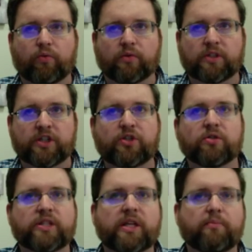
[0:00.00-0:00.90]
did your
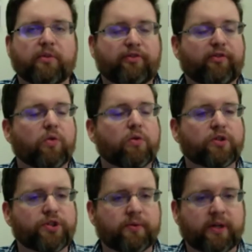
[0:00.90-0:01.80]
team before
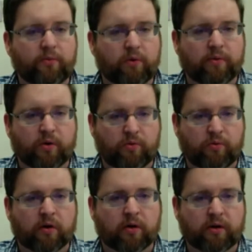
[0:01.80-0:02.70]
do any remote
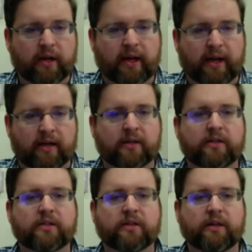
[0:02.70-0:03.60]
work? And
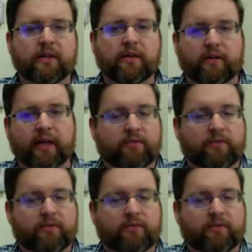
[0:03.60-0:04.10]
like